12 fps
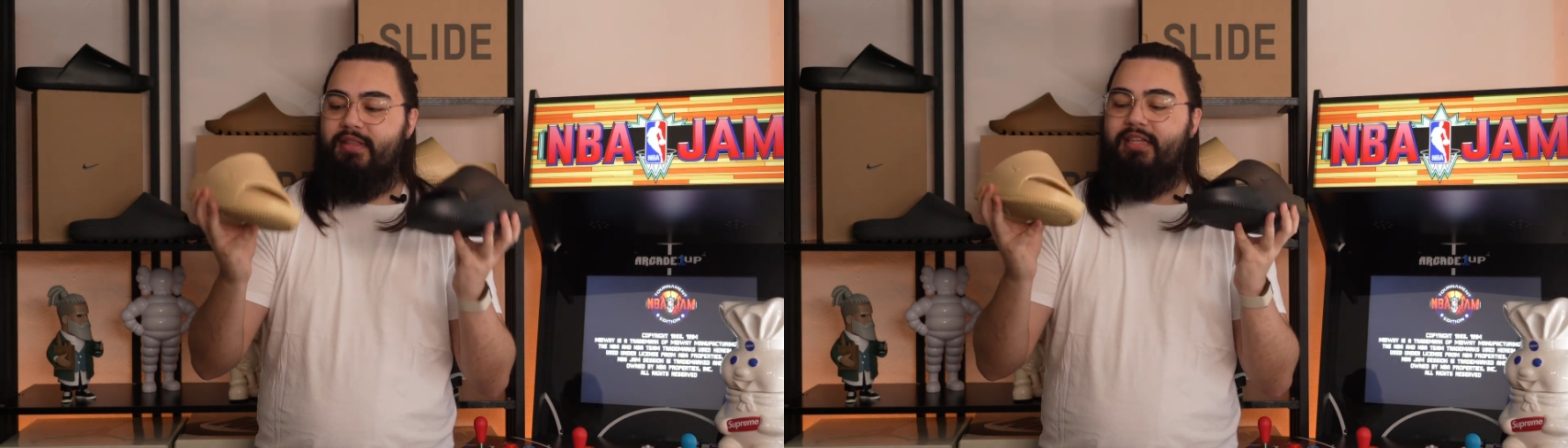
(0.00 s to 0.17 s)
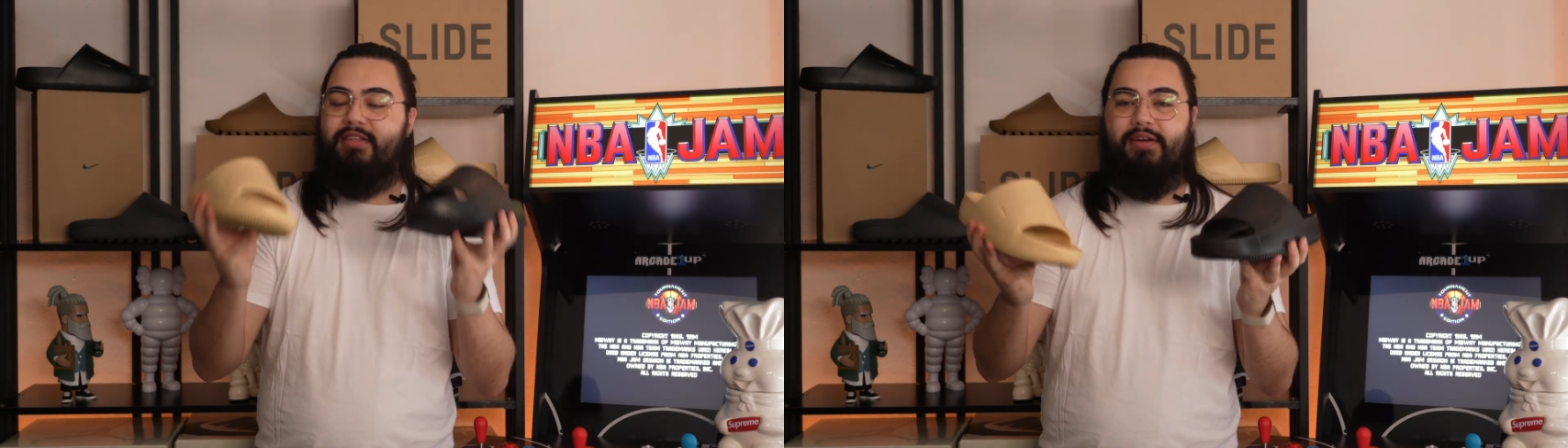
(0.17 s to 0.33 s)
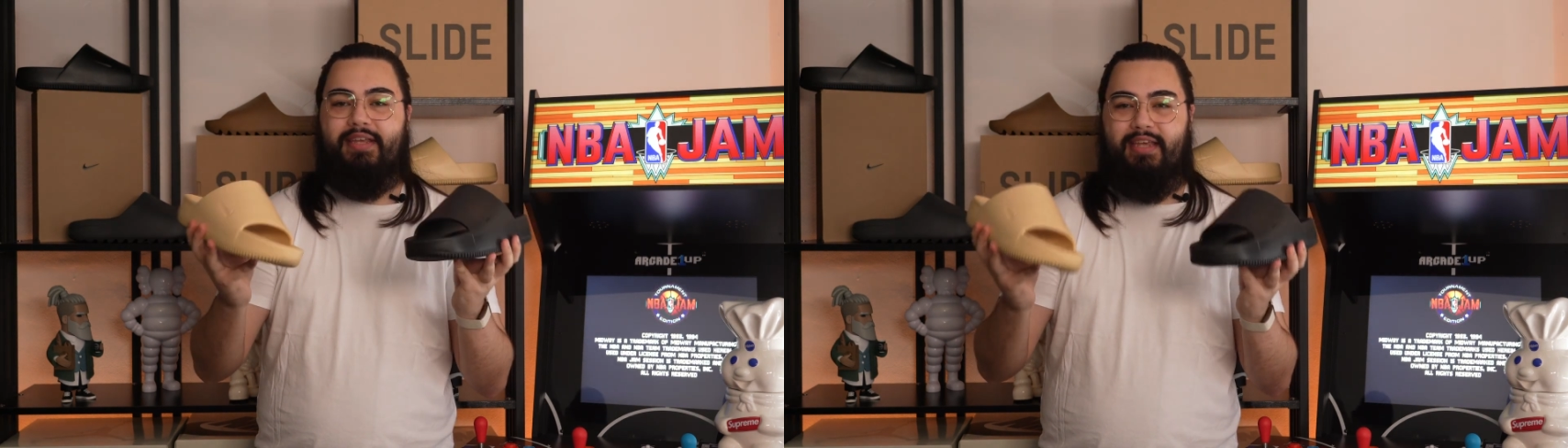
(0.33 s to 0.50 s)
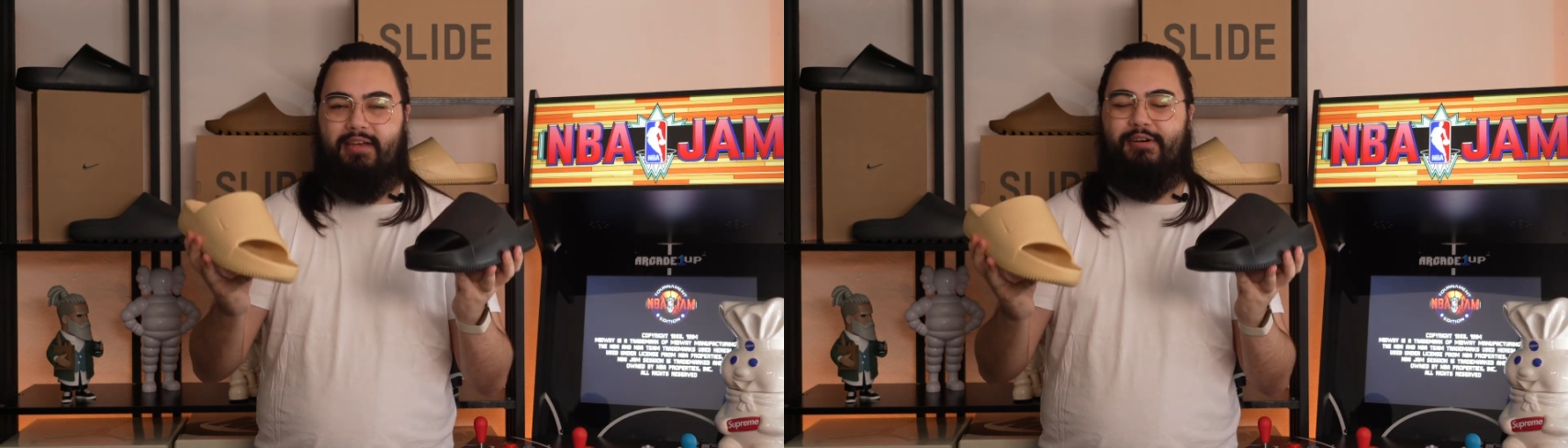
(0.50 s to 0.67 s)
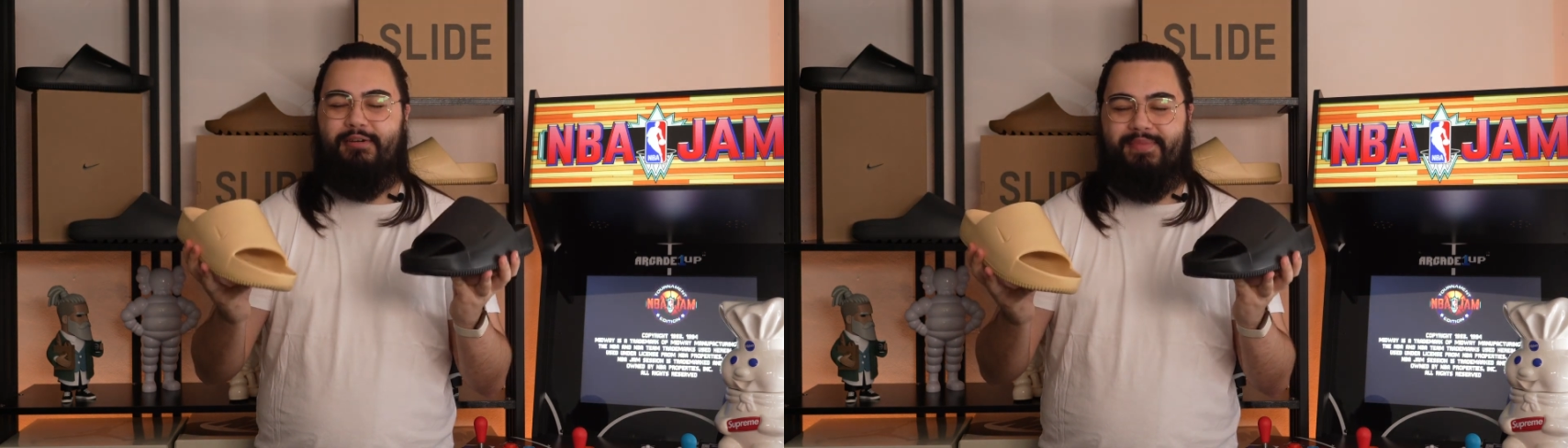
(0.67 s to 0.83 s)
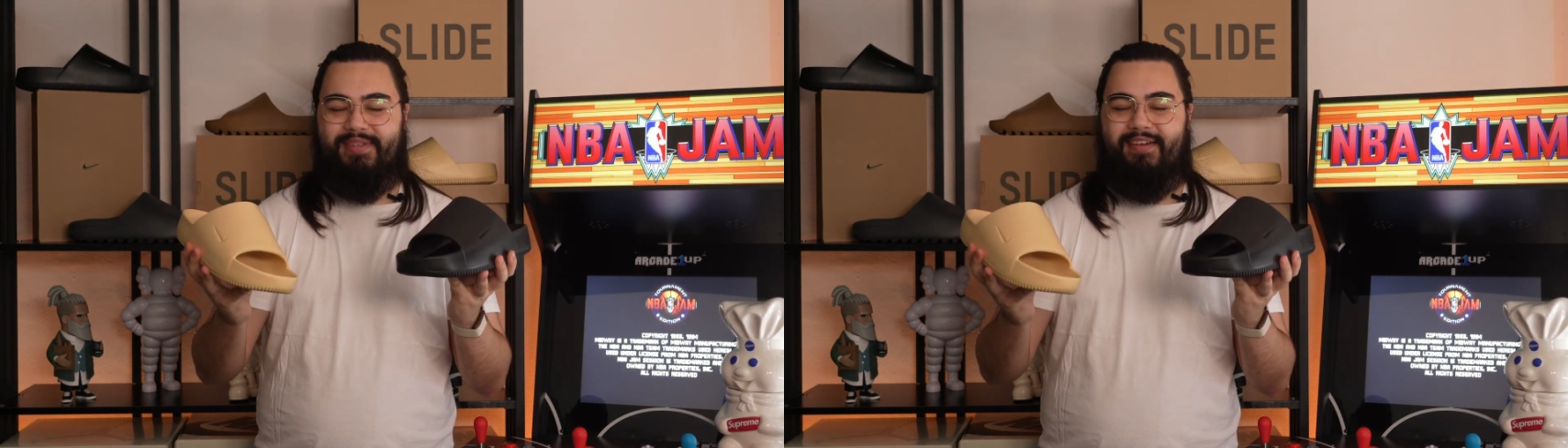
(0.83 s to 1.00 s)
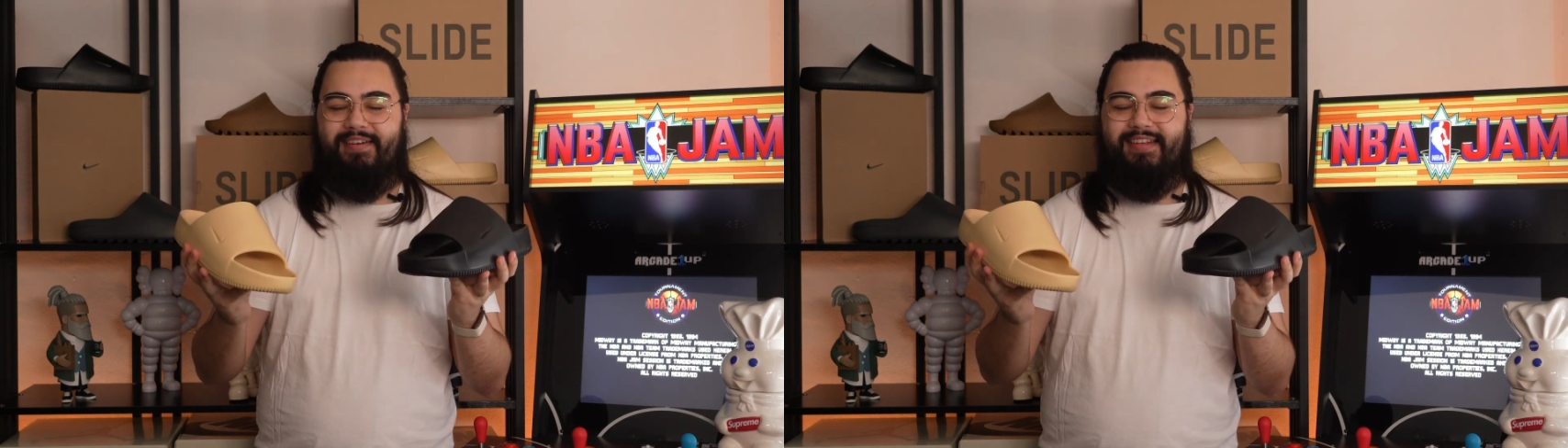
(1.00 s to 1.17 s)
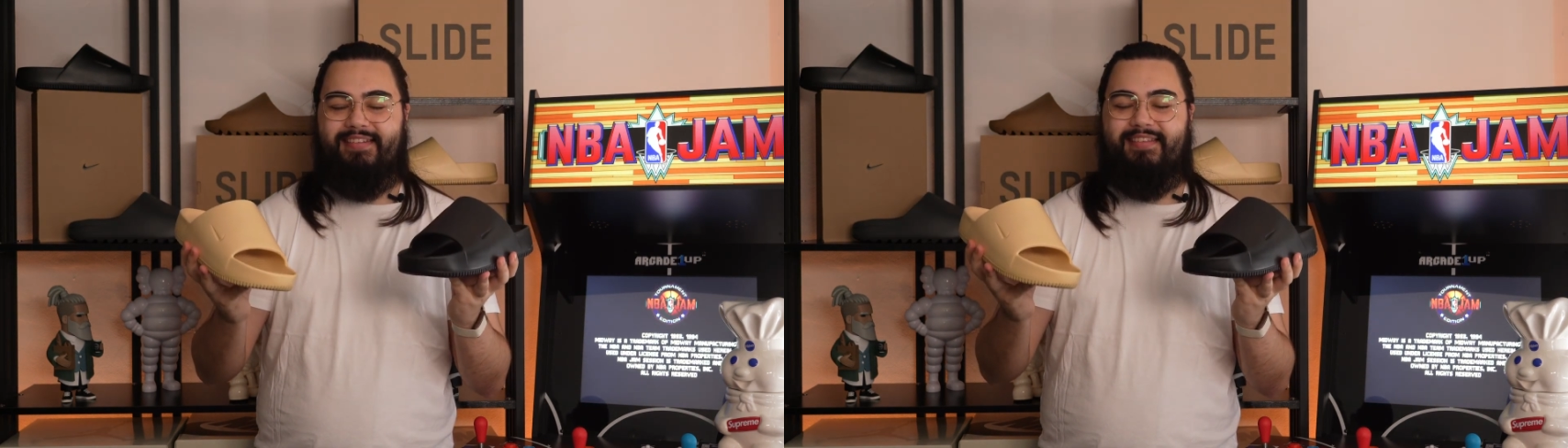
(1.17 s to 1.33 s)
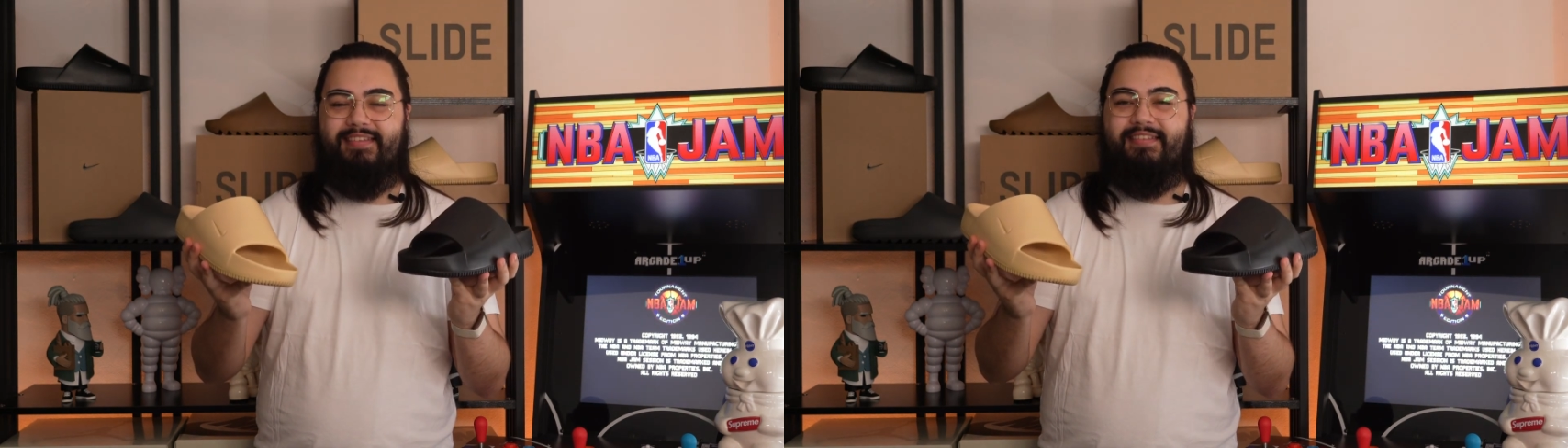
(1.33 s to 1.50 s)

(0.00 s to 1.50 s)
the Nike Calm slides.